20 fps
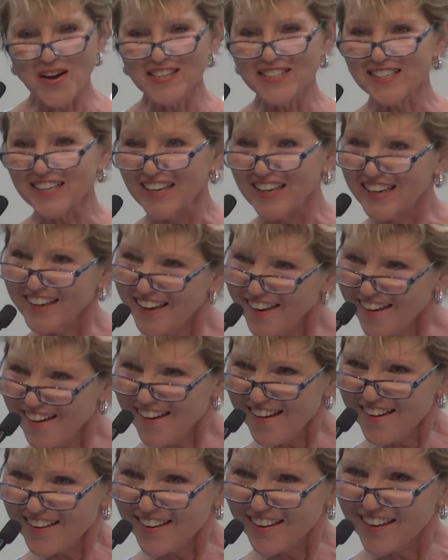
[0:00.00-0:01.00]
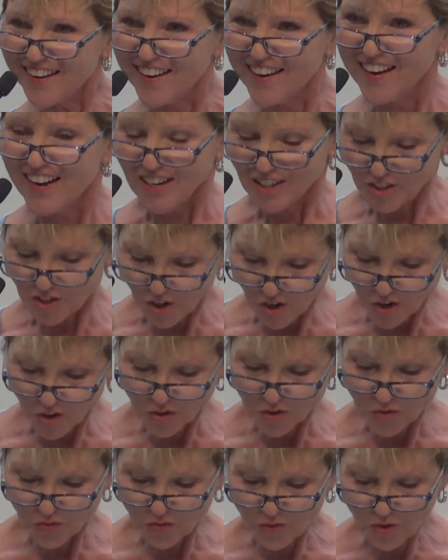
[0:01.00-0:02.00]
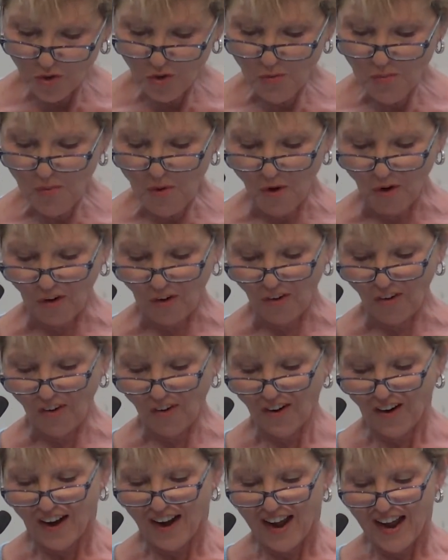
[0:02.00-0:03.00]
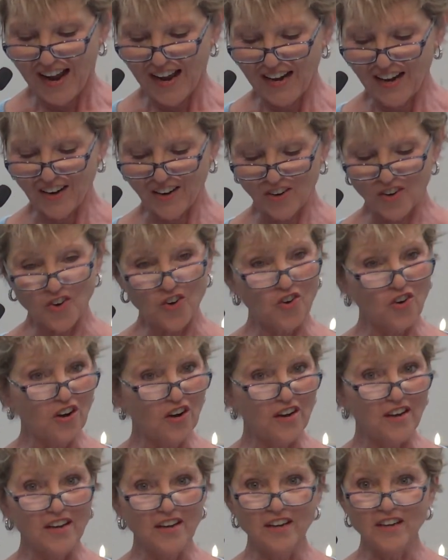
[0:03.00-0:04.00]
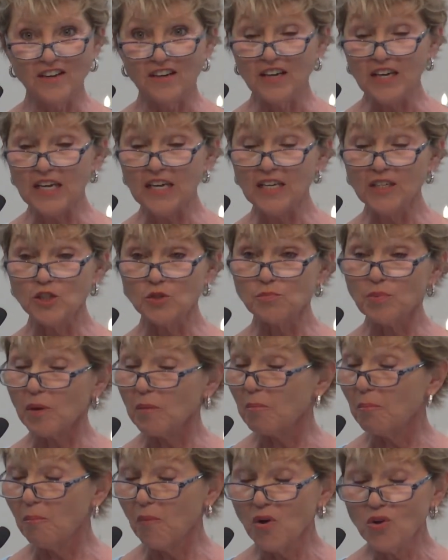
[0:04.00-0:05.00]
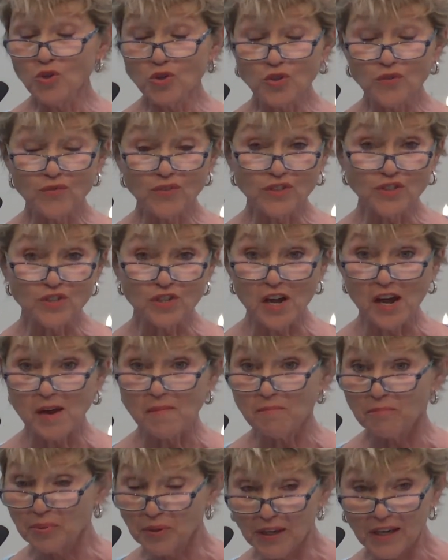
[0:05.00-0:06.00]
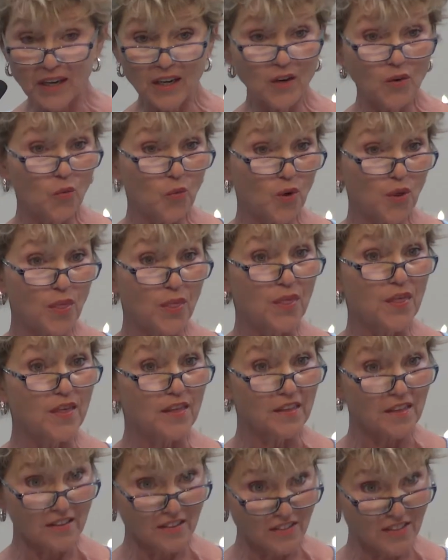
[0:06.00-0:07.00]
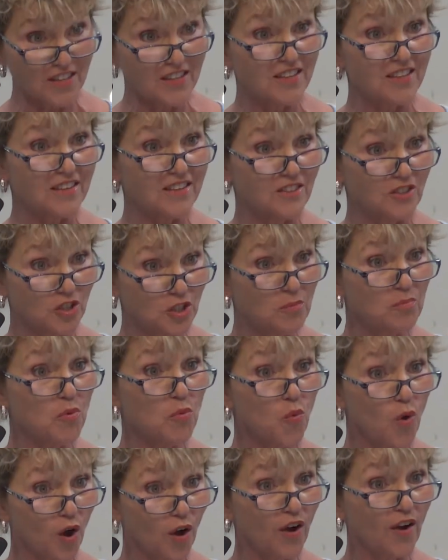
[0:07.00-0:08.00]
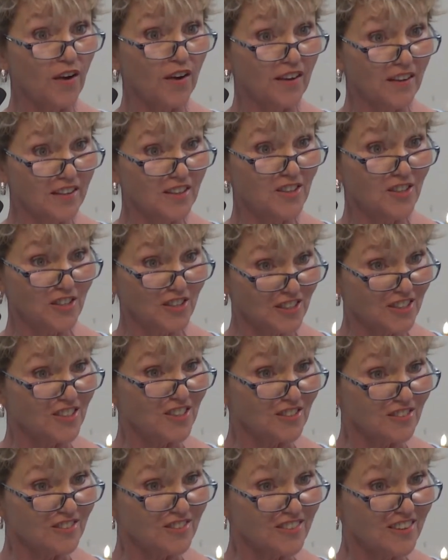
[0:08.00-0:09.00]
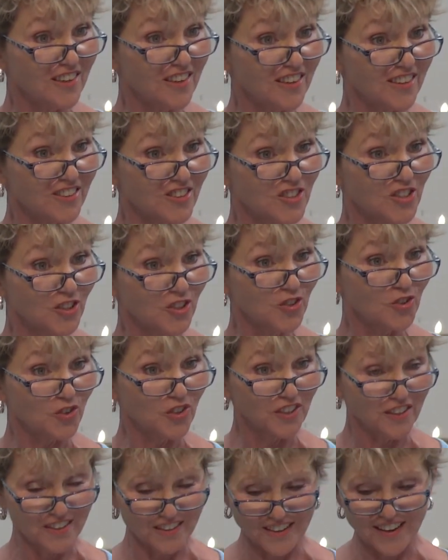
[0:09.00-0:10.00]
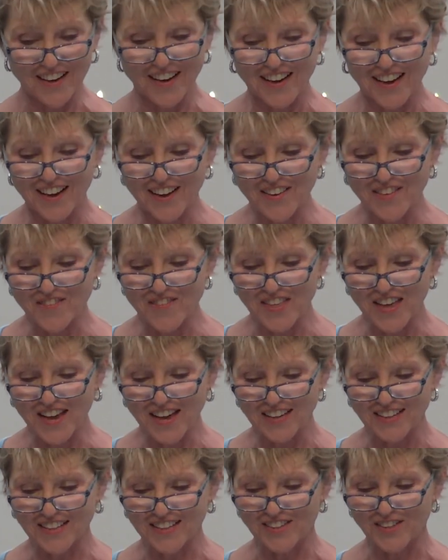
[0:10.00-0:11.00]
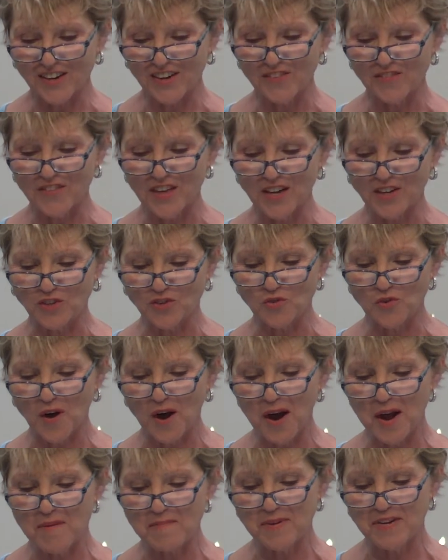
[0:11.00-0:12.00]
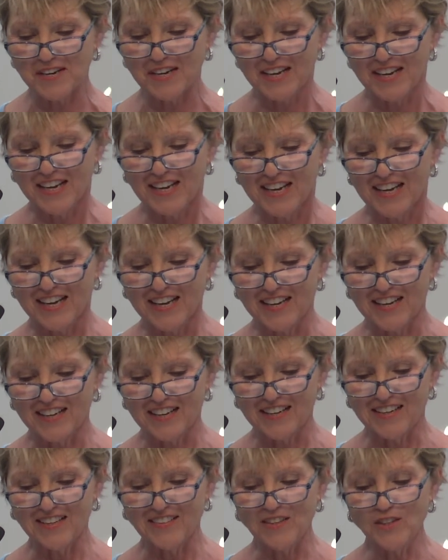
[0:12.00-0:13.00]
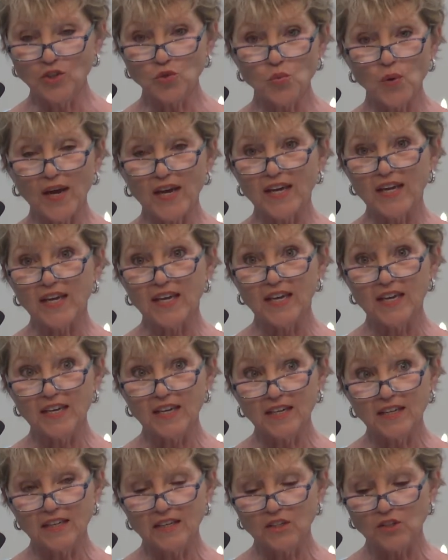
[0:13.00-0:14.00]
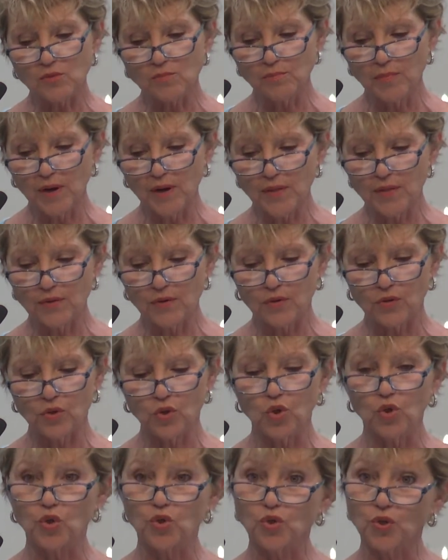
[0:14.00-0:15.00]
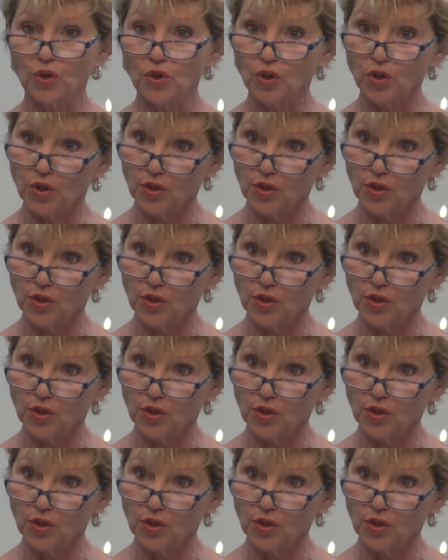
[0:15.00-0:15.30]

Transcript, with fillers: a kid, Charles Fillmore had a he he spent most of his time playing with the the Chippewa Indian uh, children of that of that tribe, and uh, in this way, he and his mother learned